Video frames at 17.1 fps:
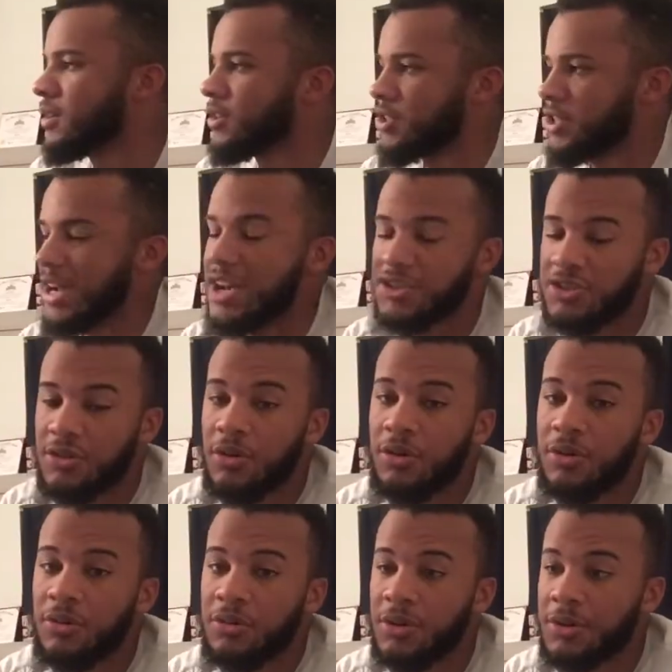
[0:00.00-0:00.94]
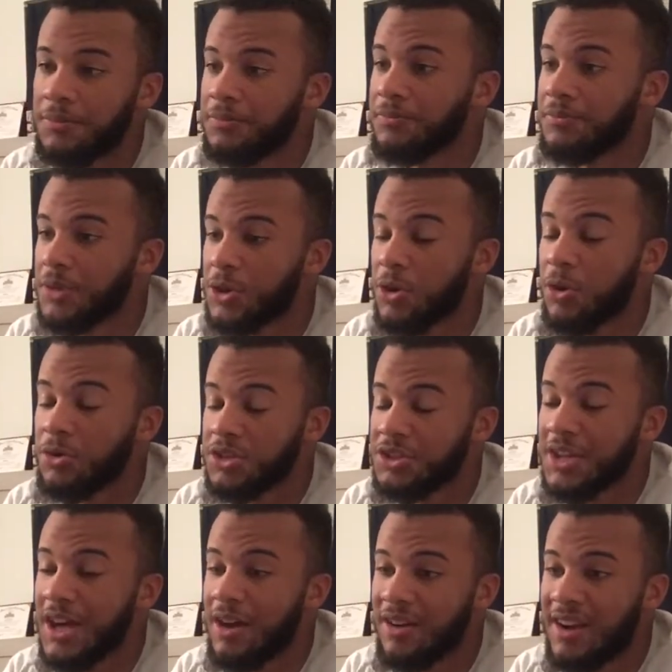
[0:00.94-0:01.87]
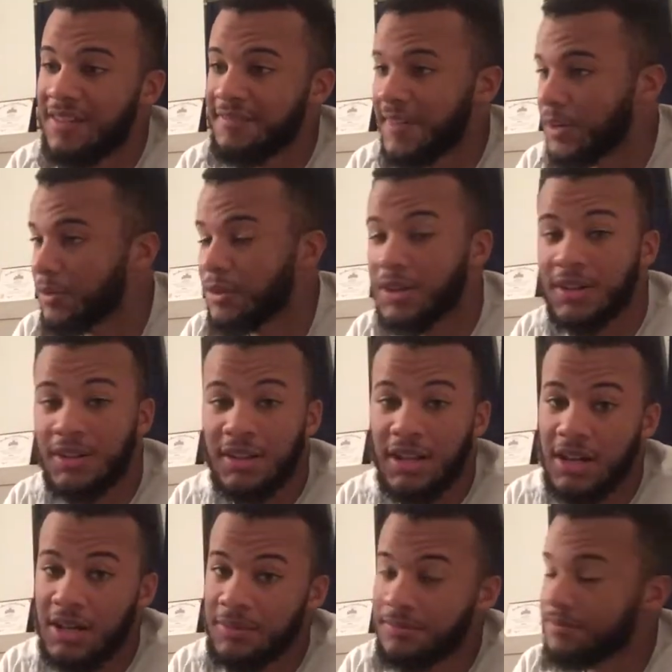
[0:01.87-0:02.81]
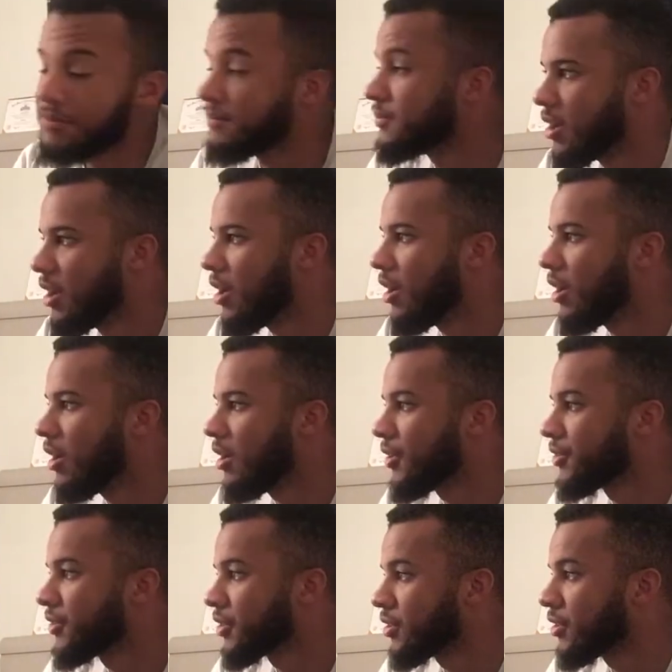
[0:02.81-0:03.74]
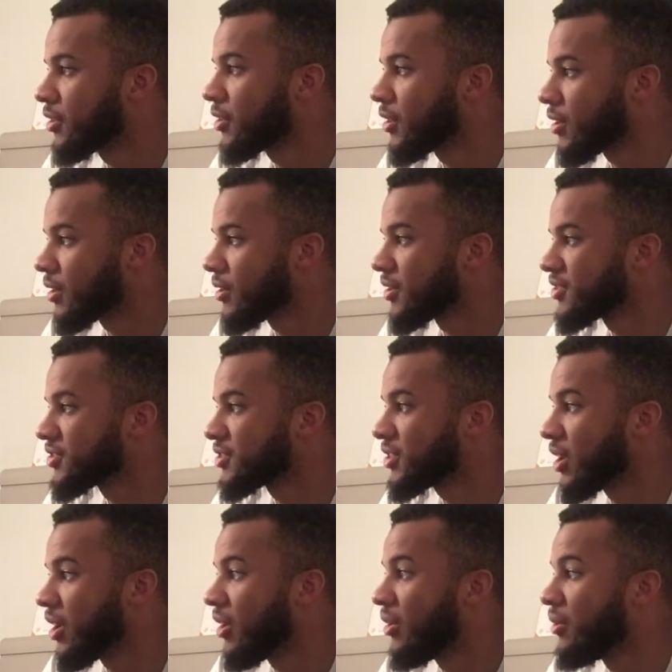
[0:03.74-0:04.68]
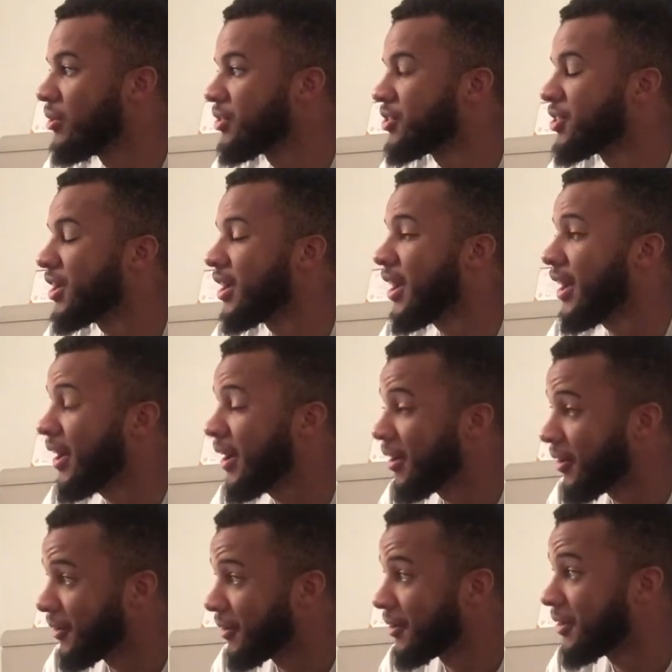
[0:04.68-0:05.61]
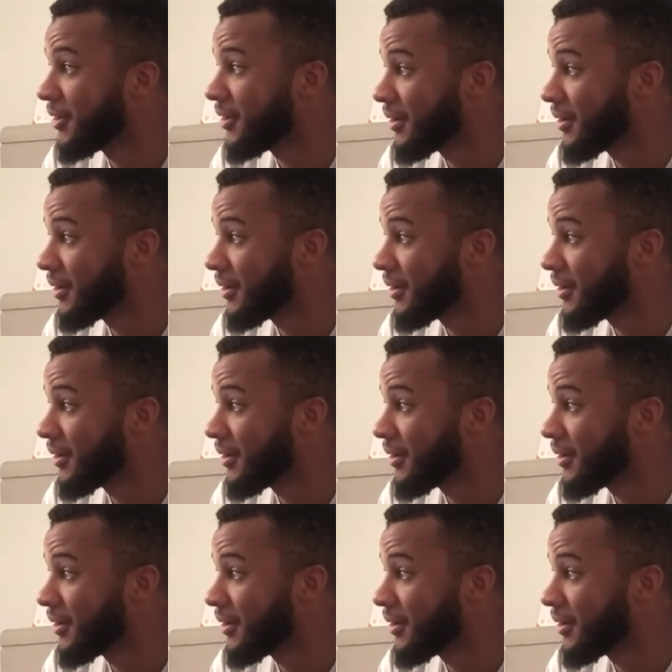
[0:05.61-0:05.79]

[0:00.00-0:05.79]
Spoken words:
She has her own style that I fuck with it a lot. All the good girls go to hell.